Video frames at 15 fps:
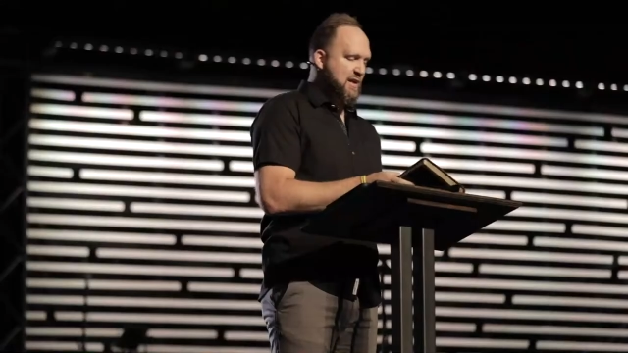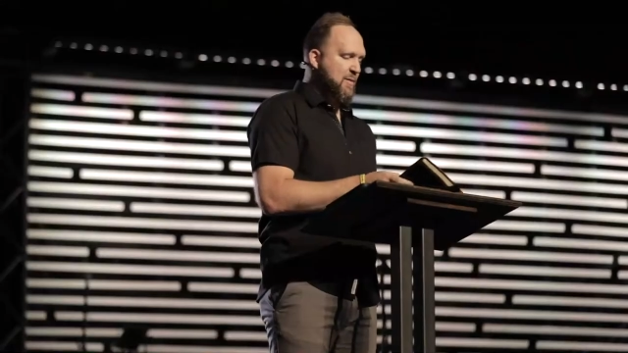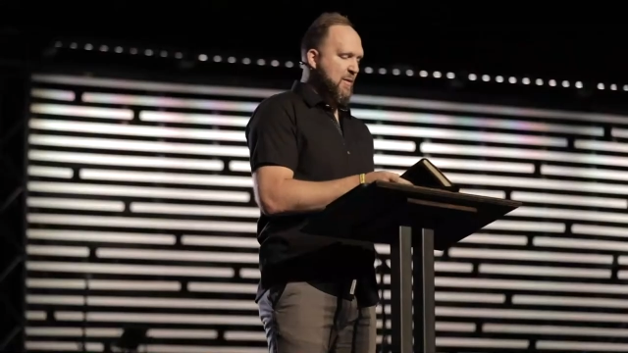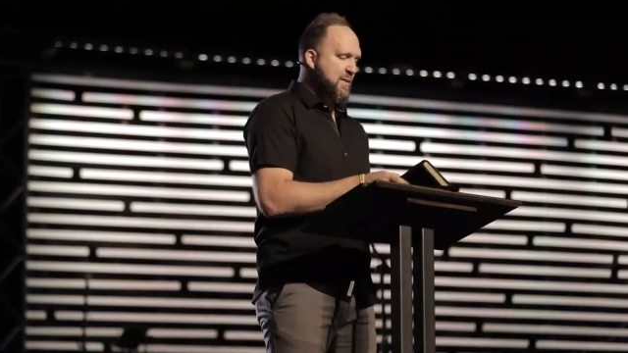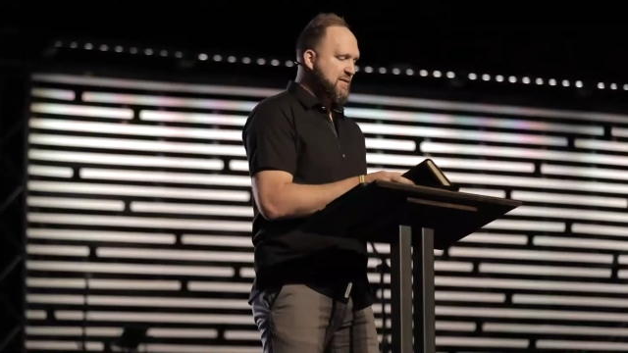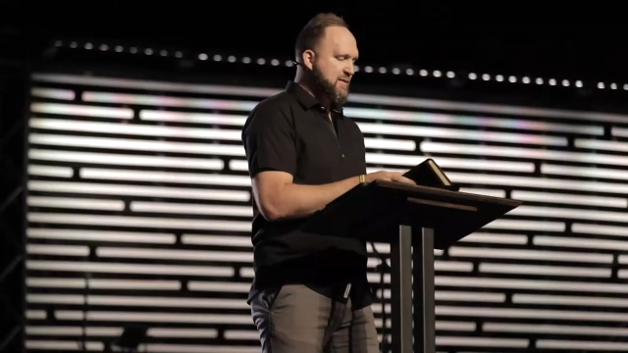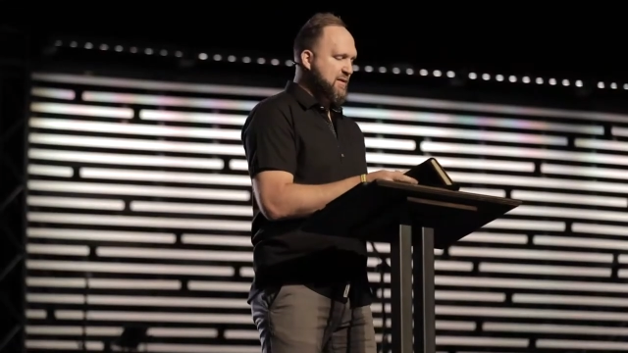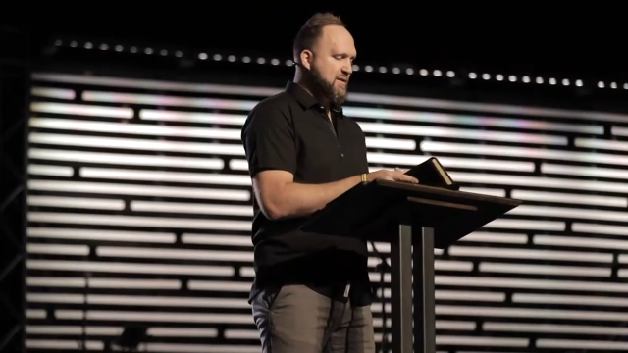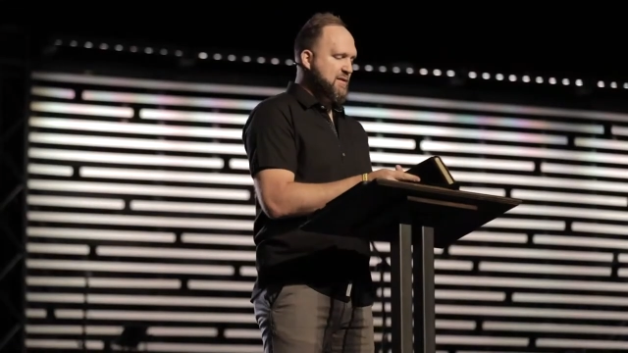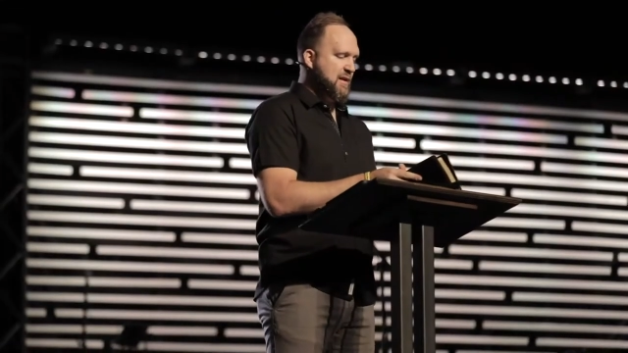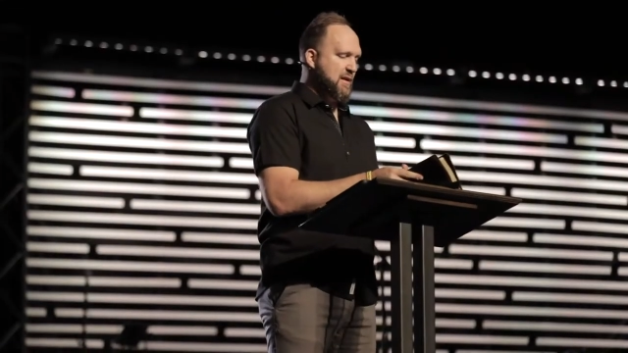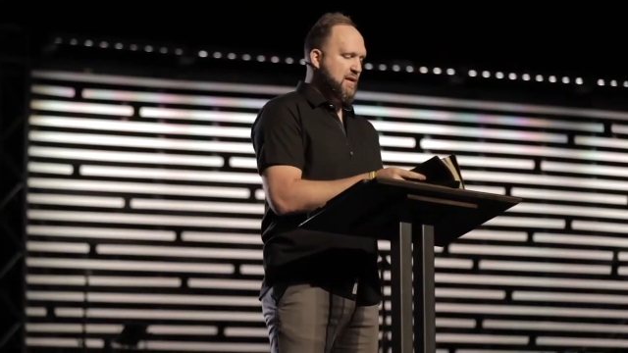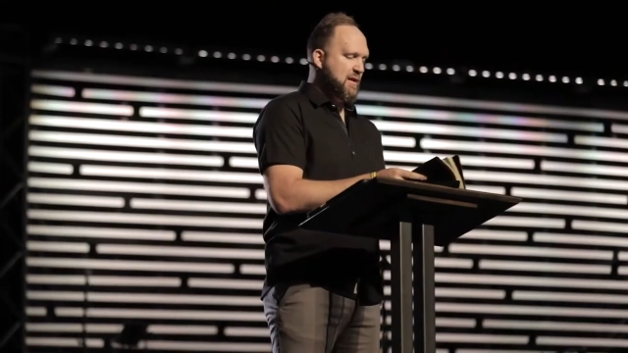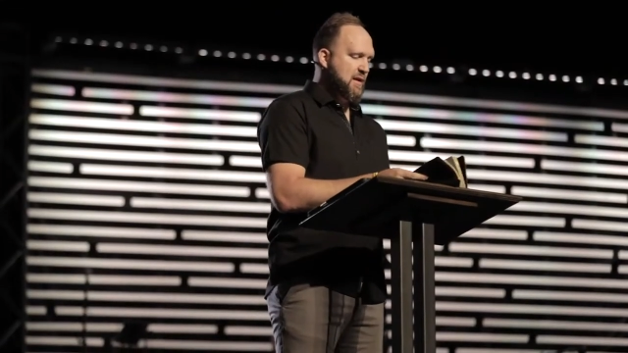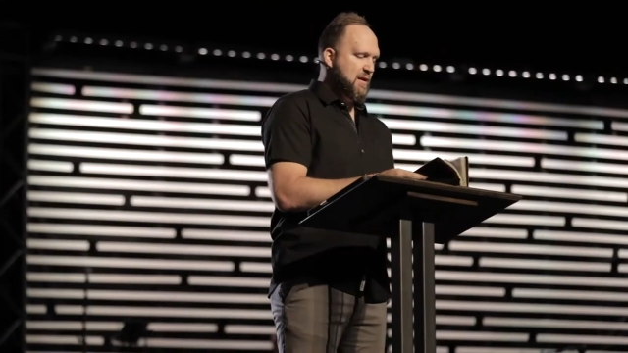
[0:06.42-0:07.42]
message
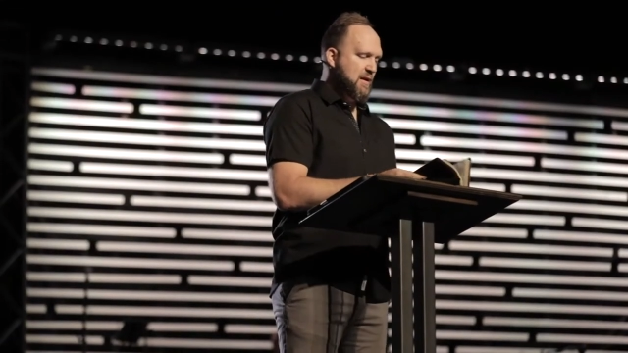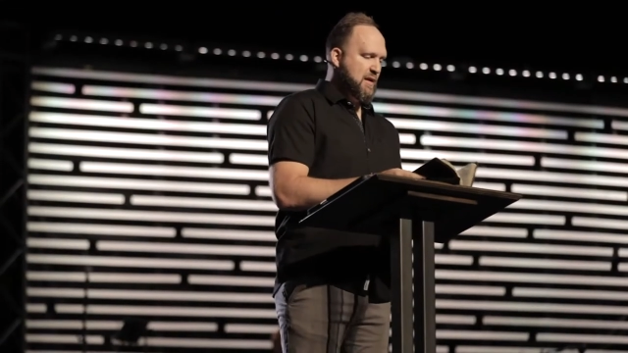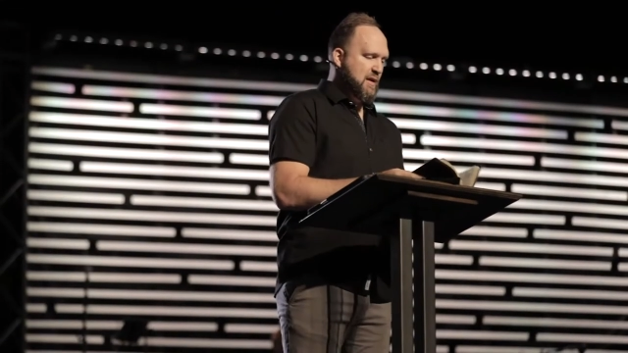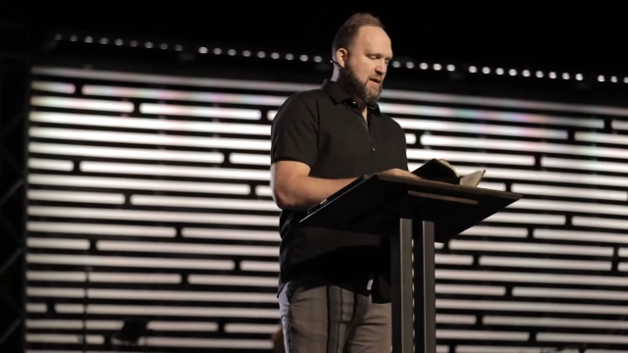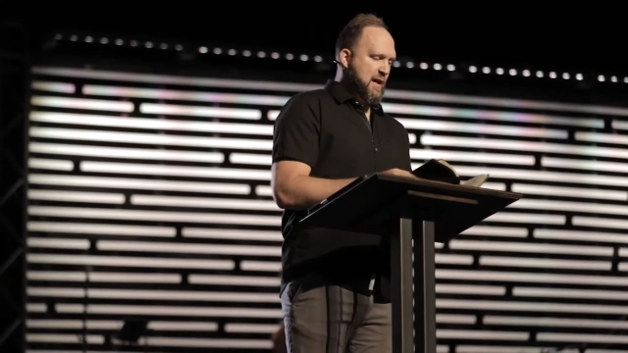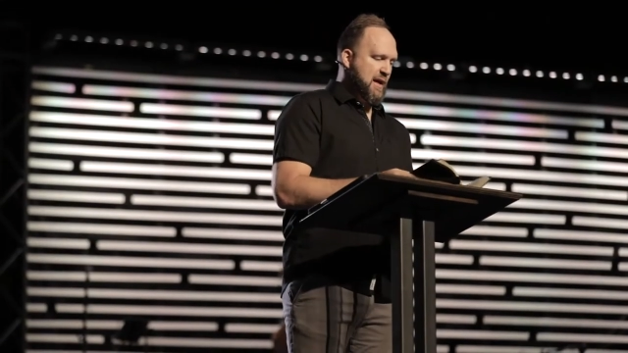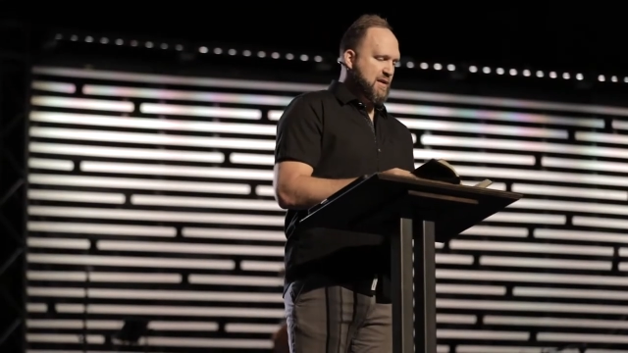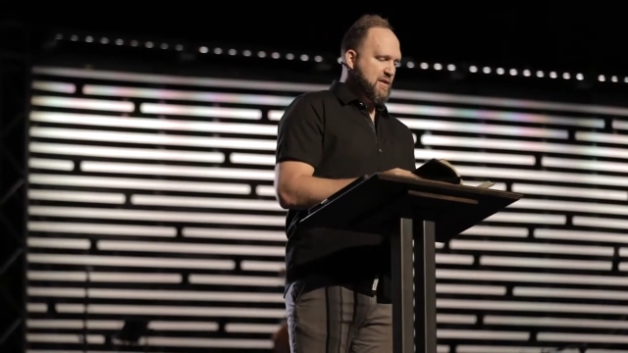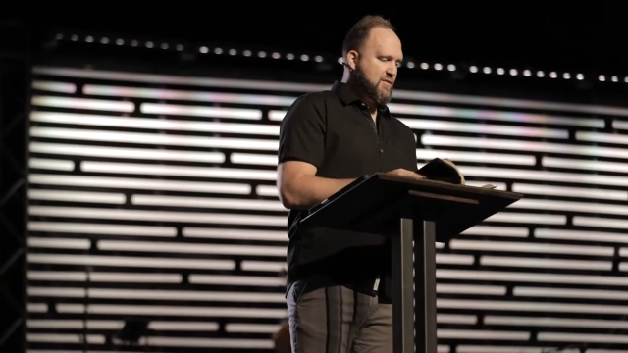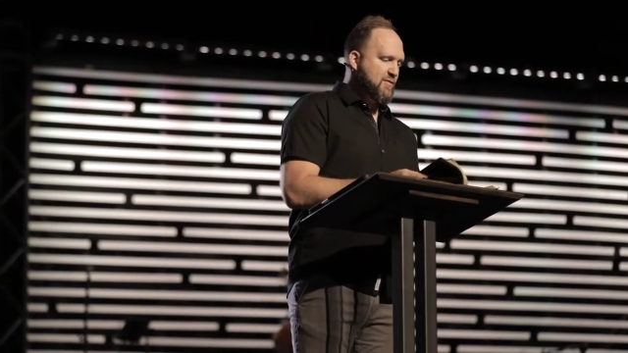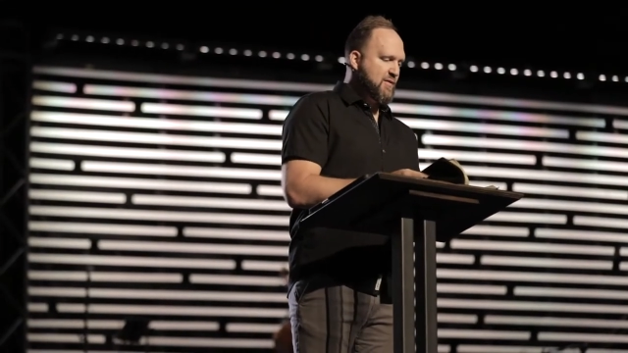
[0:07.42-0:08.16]
that I just